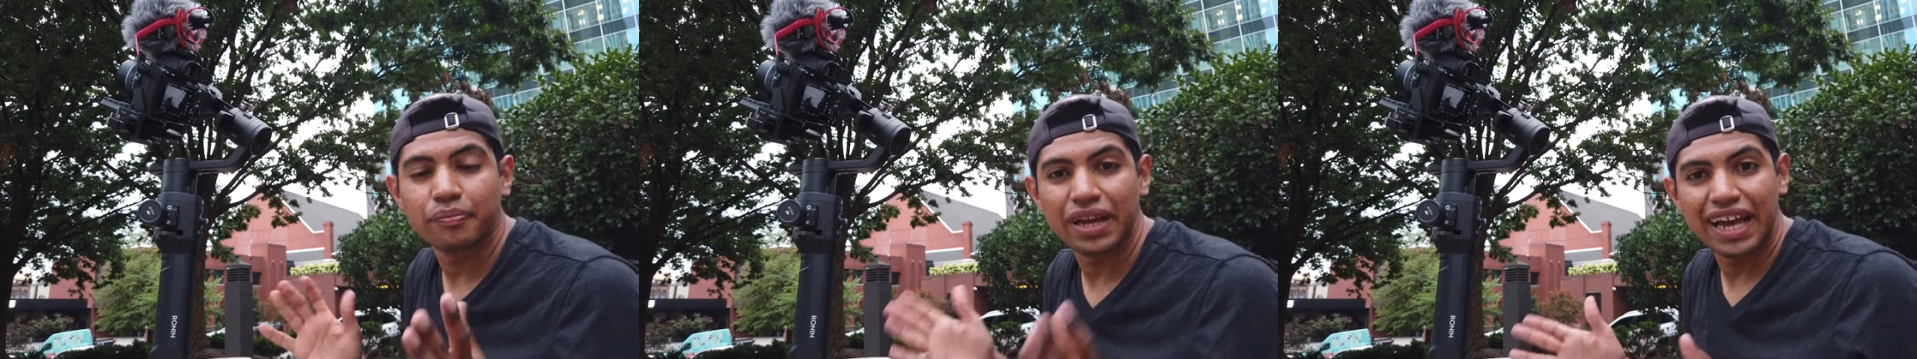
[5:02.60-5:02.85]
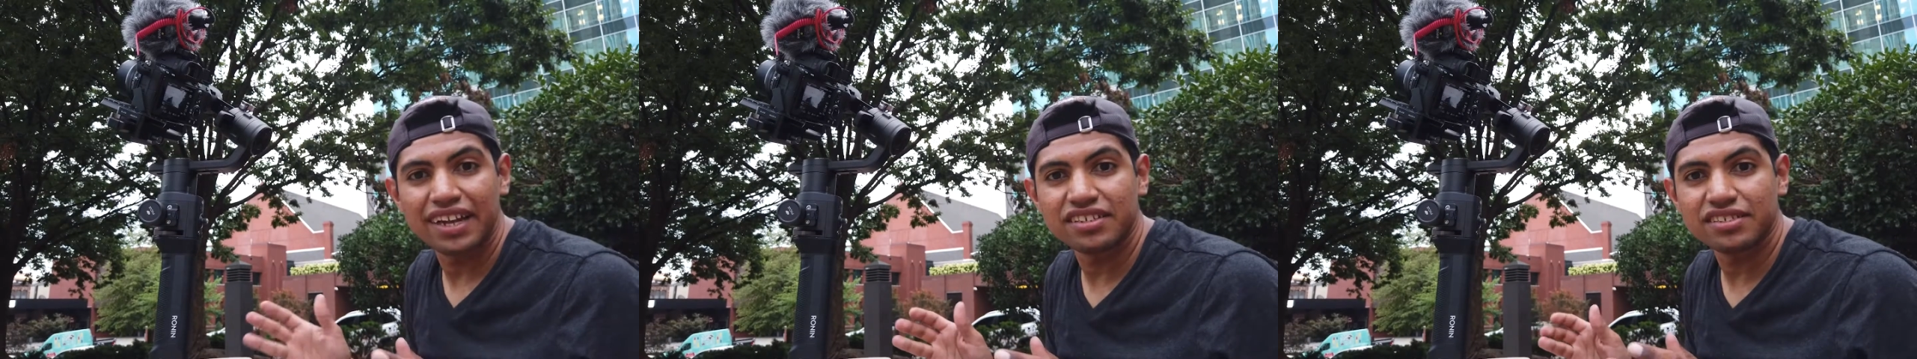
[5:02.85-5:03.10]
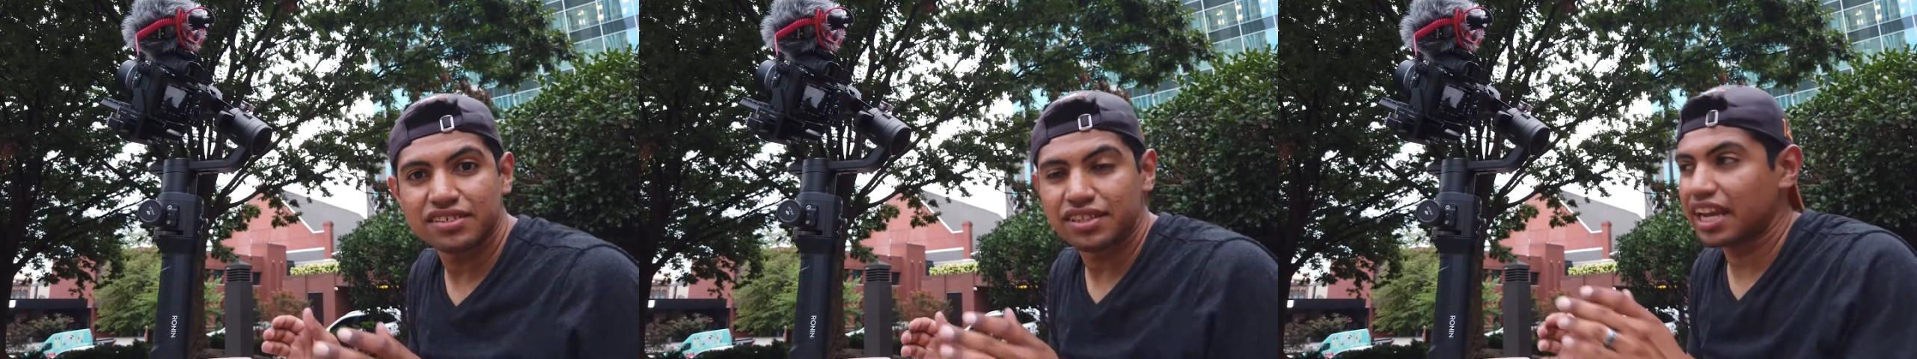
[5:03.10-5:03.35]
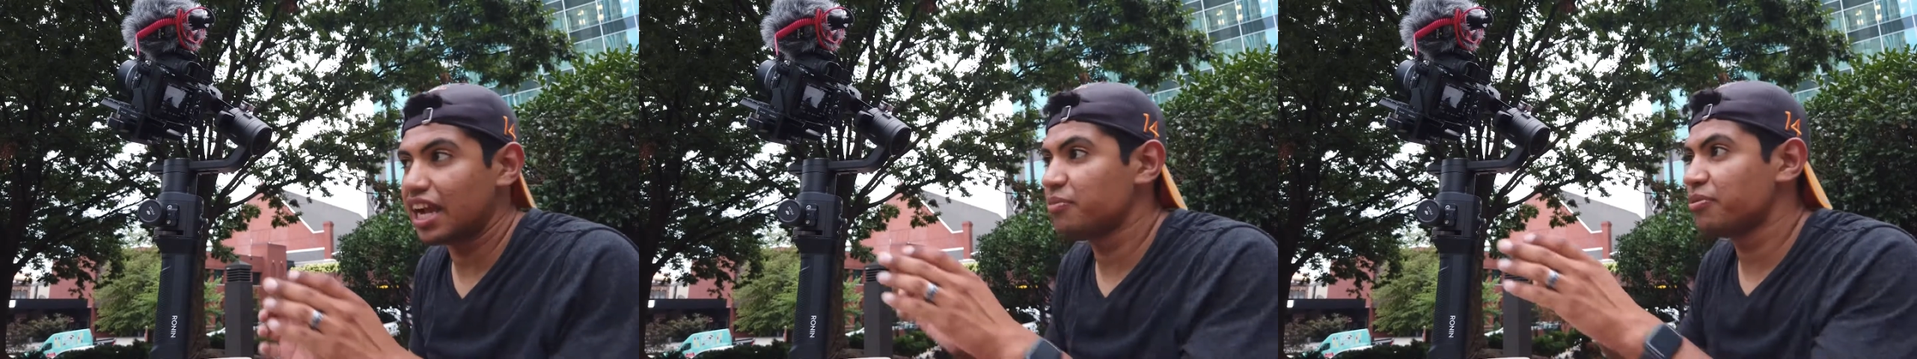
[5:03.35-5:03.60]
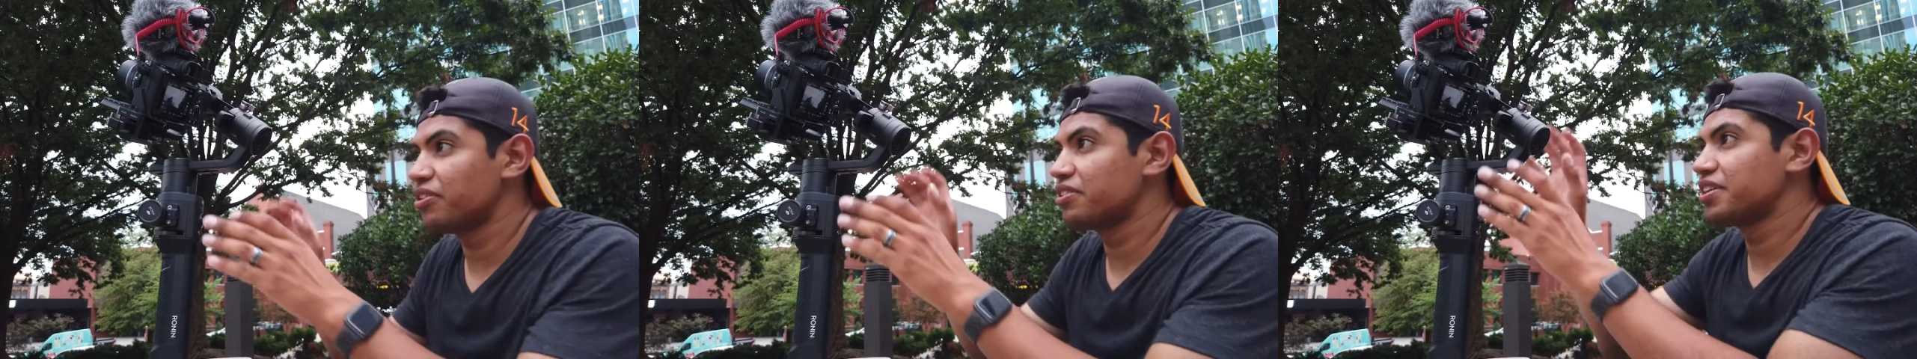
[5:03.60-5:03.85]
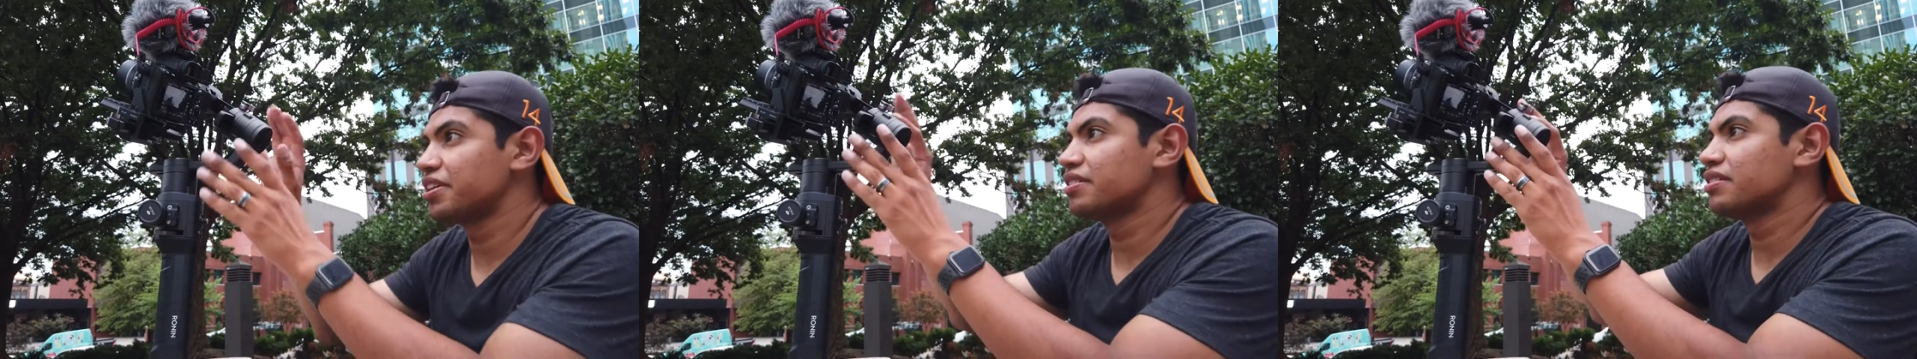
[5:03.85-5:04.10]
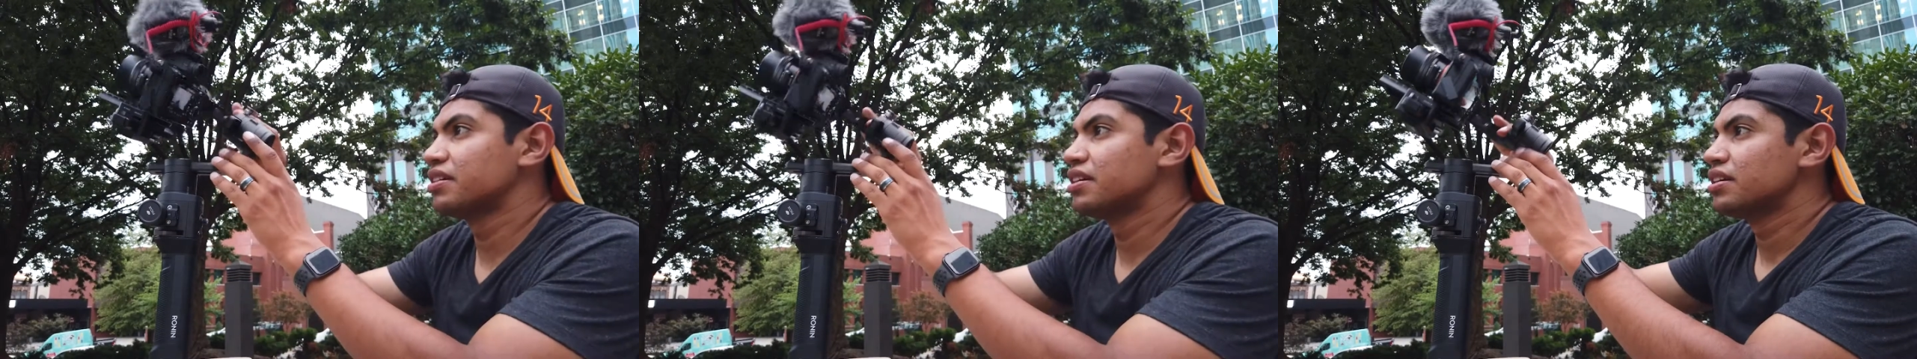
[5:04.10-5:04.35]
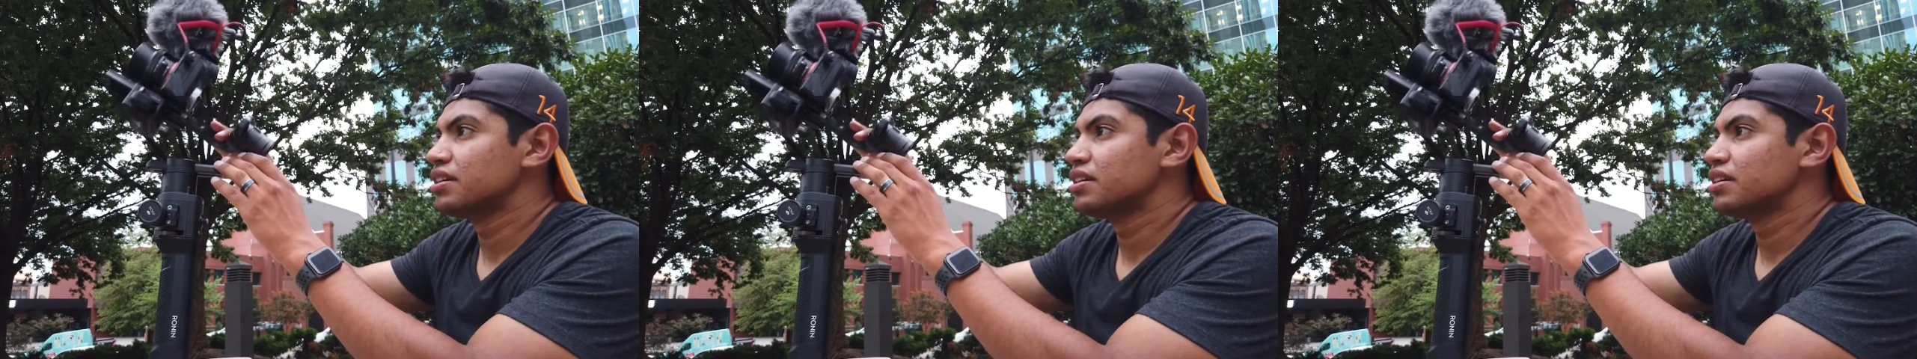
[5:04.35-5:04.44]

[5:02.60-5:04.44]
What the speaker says: balance the camera on here,